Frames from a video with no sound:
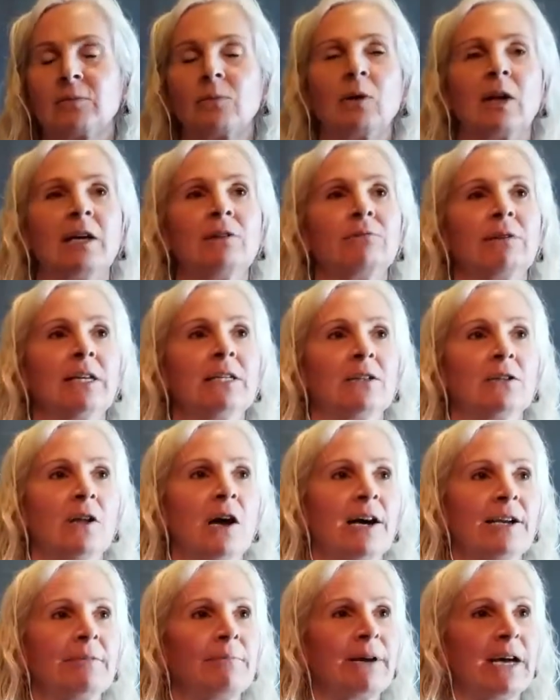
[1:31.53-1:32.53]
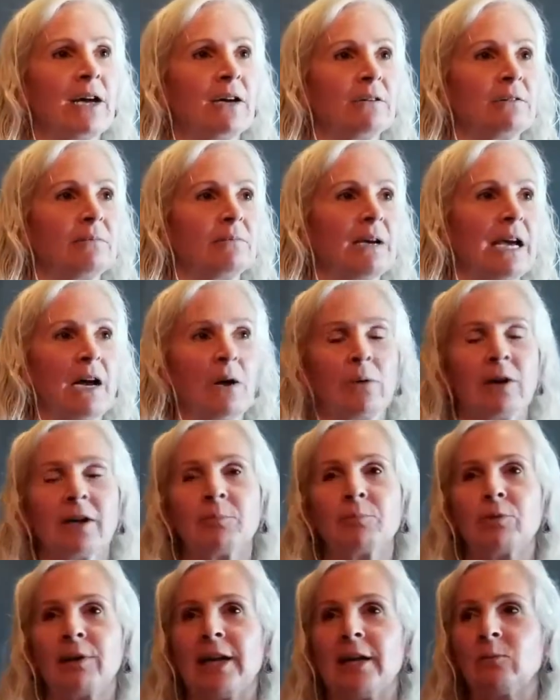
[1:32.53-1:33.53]
Well, I read a lot about how
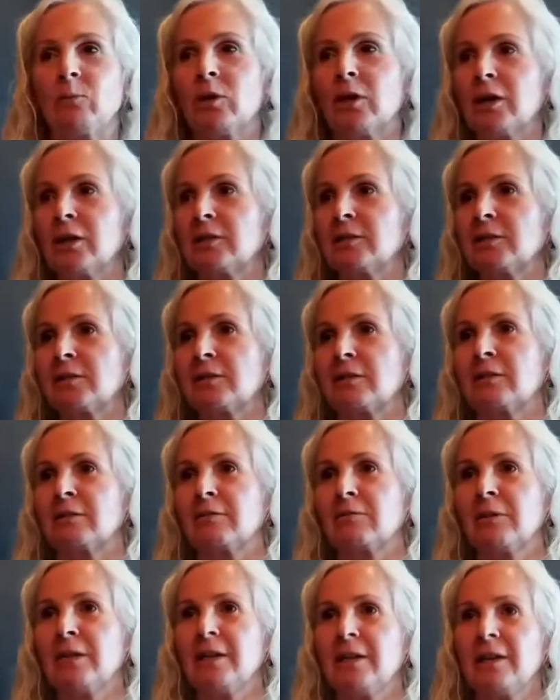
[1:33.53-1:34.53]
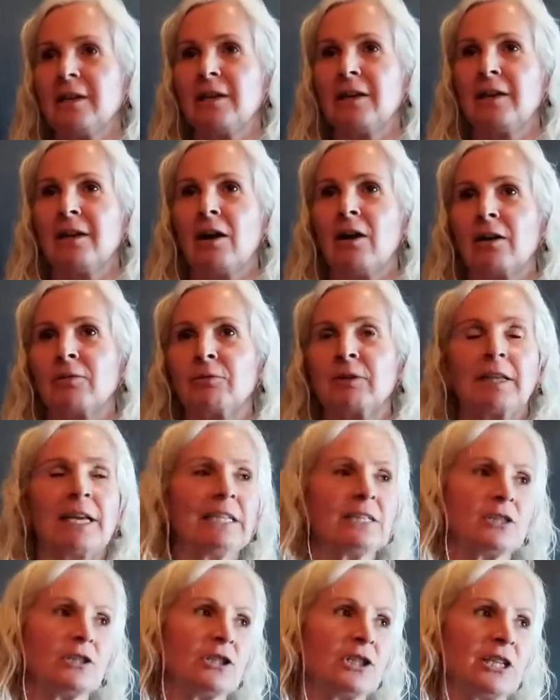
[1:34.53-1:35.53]
our brain works and our
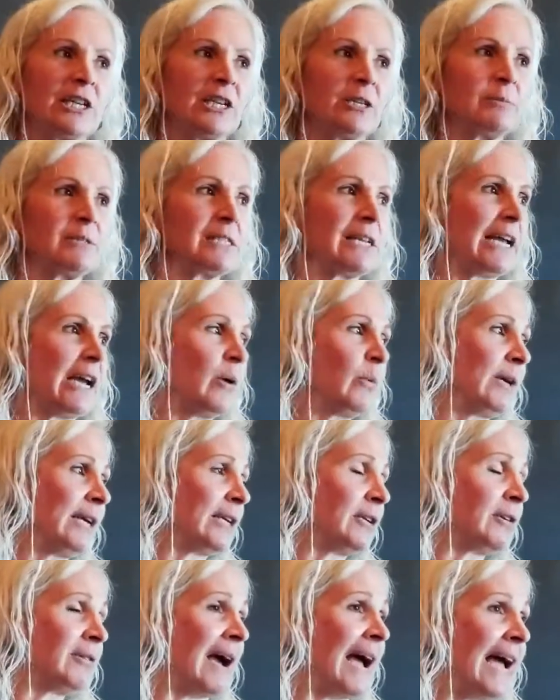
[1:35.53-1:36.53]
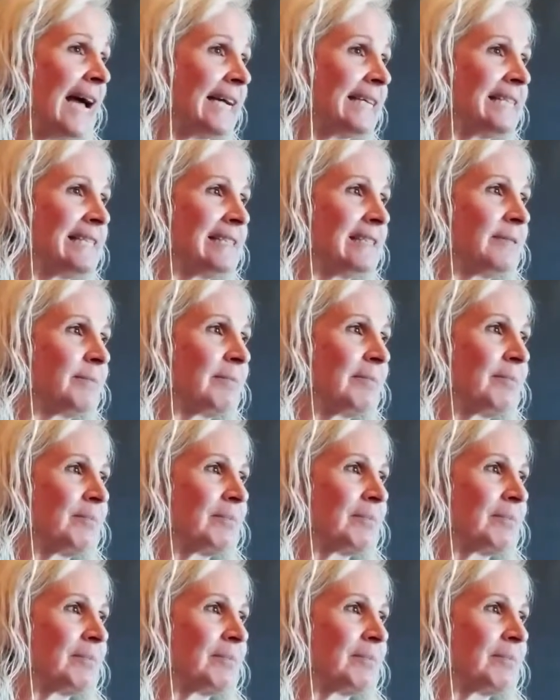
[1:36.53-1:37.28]
relationships and how we interact and